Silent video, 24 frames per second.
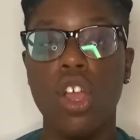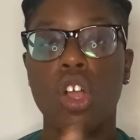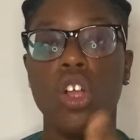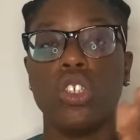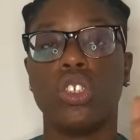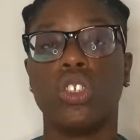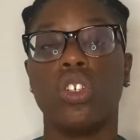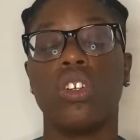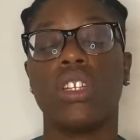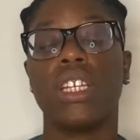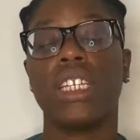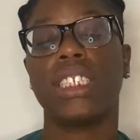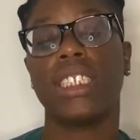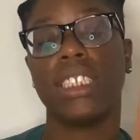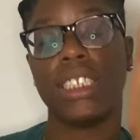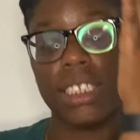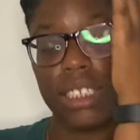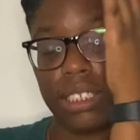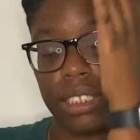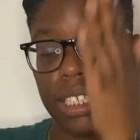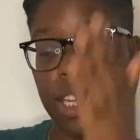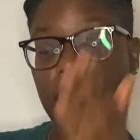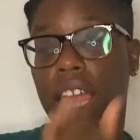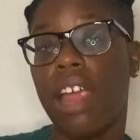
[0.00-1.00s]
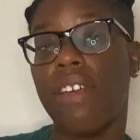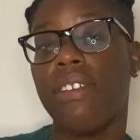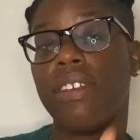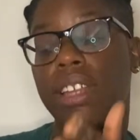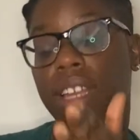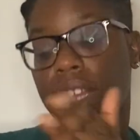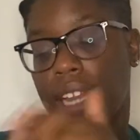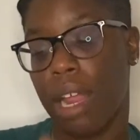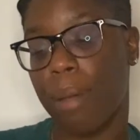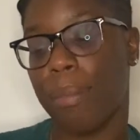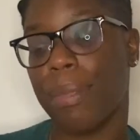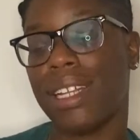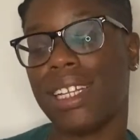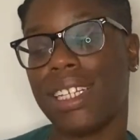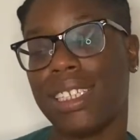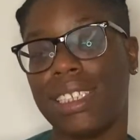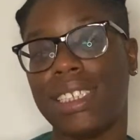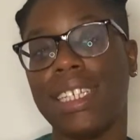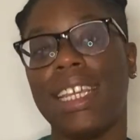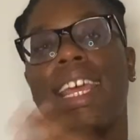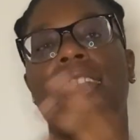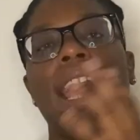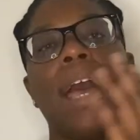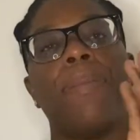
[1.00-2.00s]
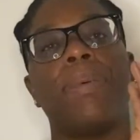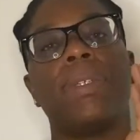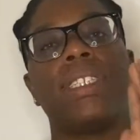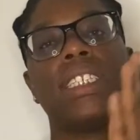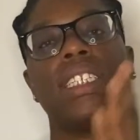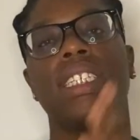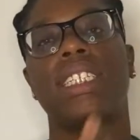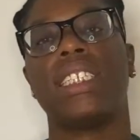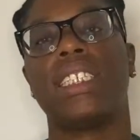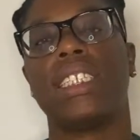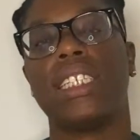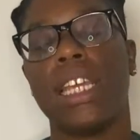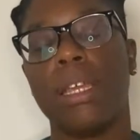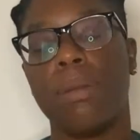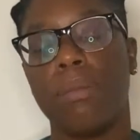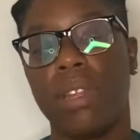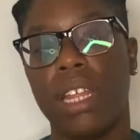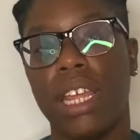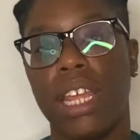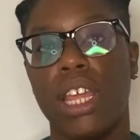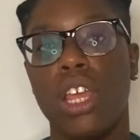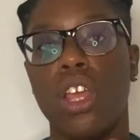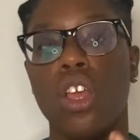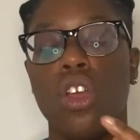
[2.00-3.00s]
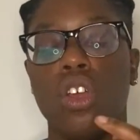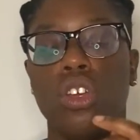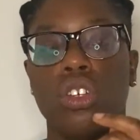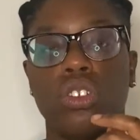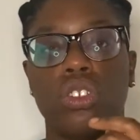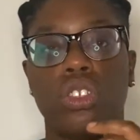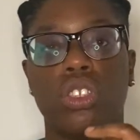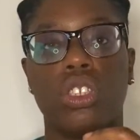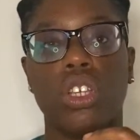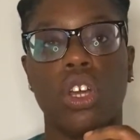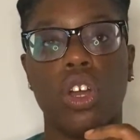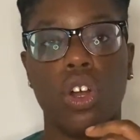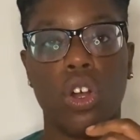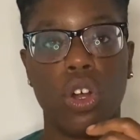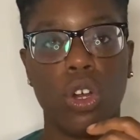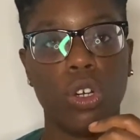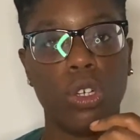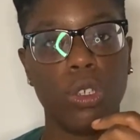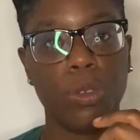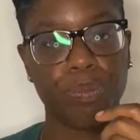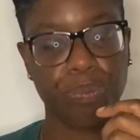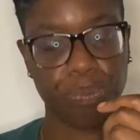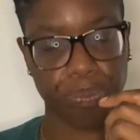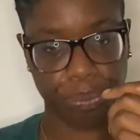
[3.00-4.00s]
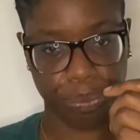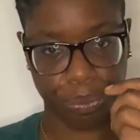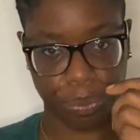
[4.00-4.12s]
So this is everything I'm about to say happens in the same day. So